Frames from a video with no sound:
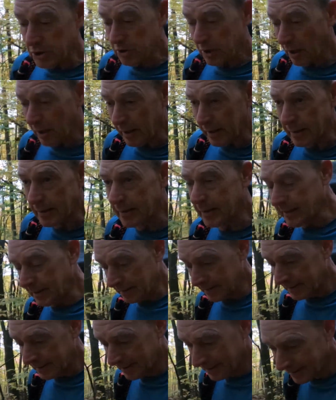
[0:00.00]
design
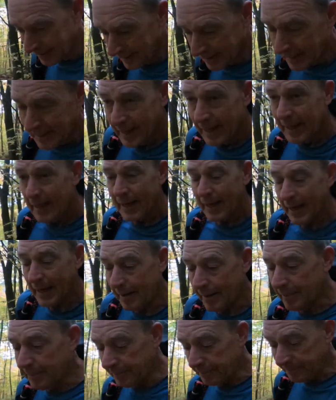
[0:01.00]

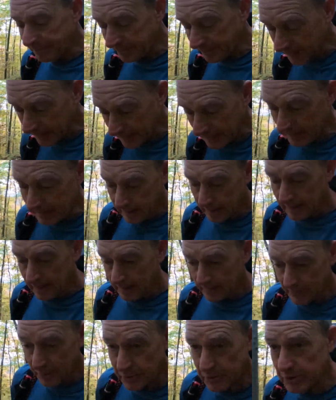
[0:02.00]

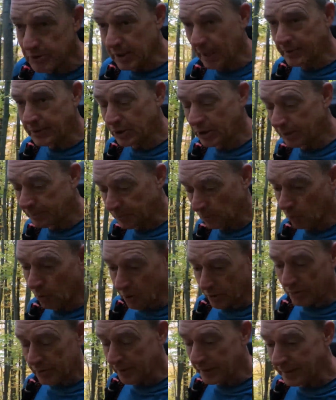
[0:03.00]
that's designed to keep the
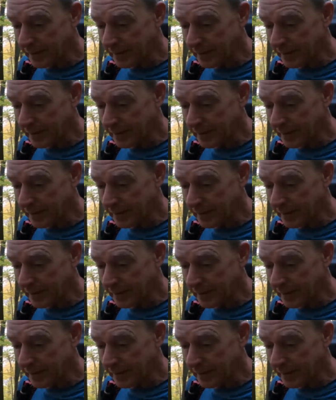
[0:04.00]
water